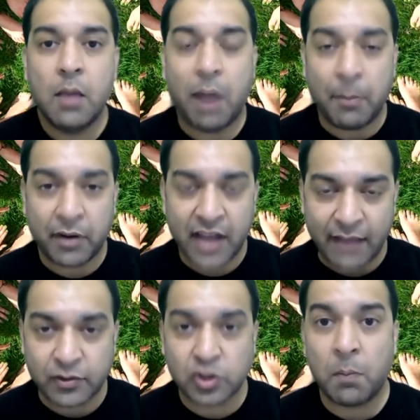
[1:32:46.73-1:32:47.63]
But I'm going to
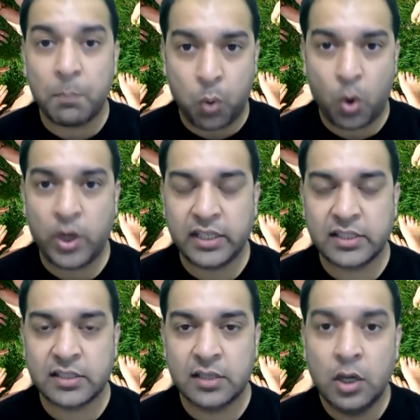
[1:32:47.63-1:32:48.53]
have some
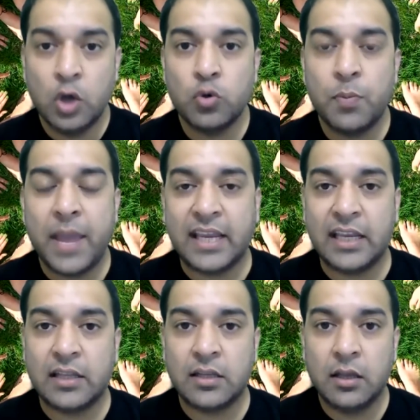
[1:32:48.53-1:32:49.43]
points to make
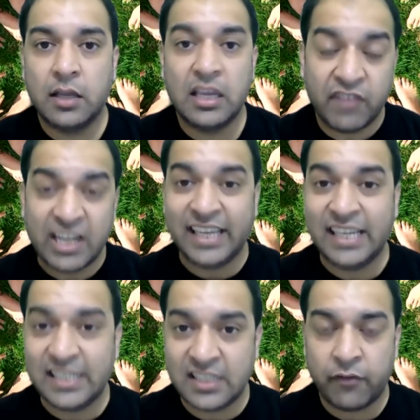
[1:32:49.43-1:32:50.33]
it even
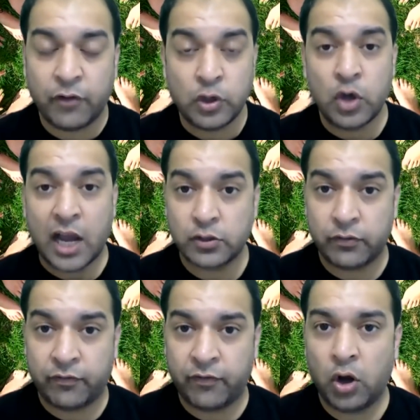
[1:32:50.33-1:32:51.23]
easier for you guys to
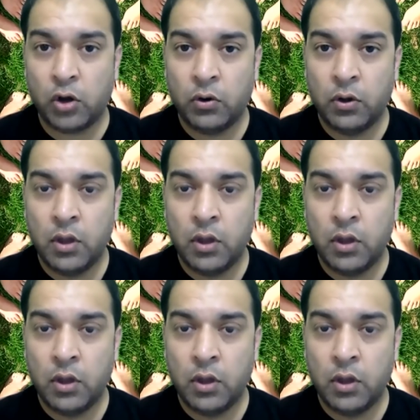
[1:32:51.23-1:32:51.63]
follow,